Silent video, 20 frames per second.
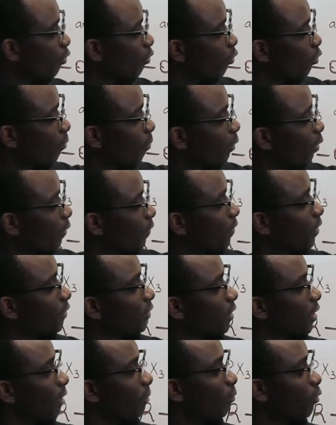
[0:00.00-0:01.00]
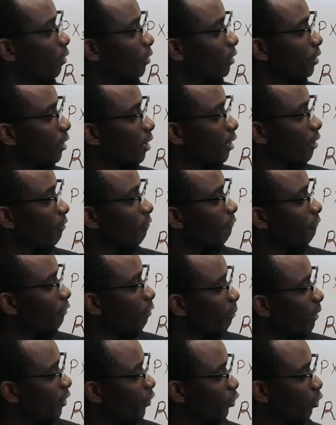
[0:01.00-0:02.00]
group on this carbon,
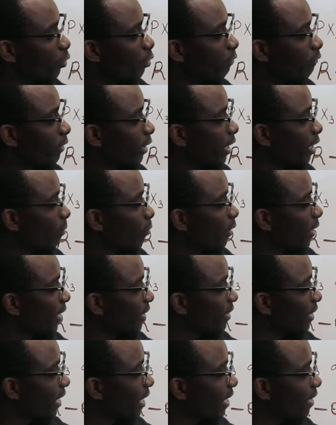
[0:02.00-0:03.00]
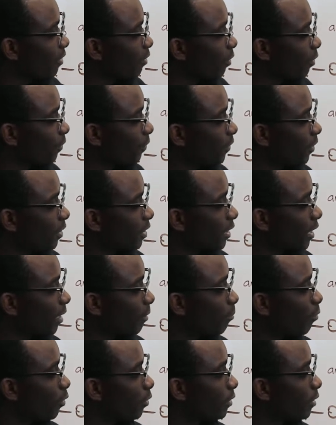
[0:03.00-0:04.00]
formation of a carbocation on this
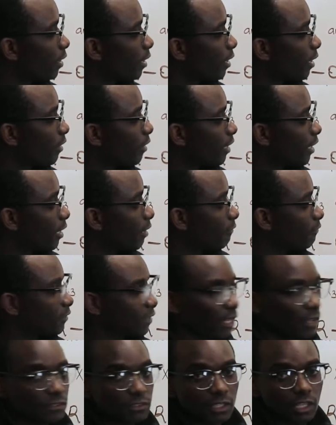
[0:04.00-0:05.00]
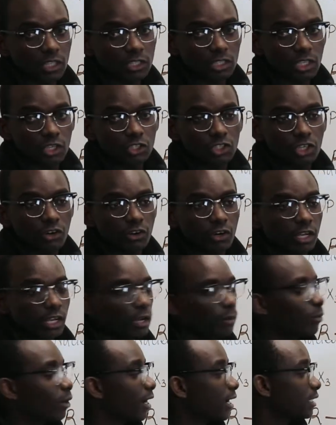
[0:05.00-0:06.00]
carbon gives us a tertiary
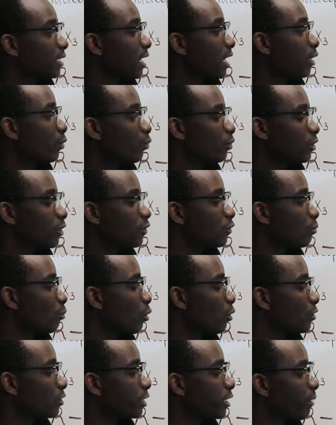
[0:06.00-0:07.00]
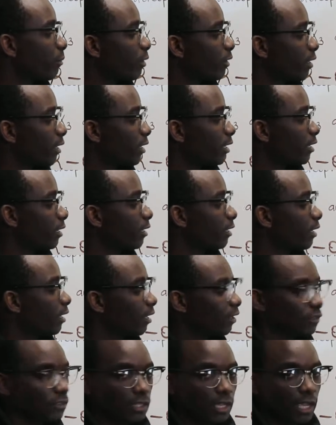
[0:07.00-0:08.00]
carbocation, which is more stable than a
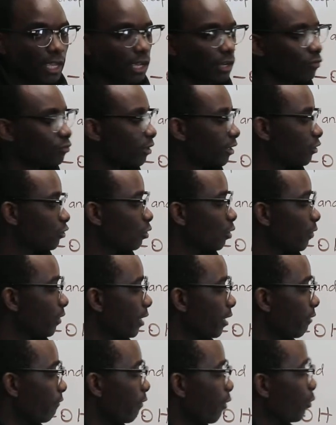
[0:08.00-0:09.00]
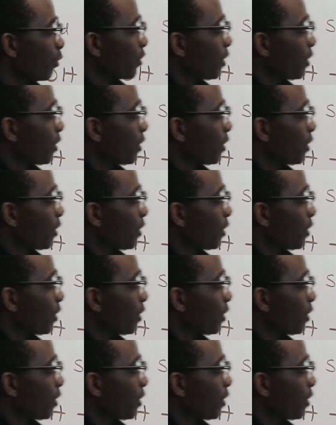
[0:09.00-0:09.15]
secondary. So therefore, we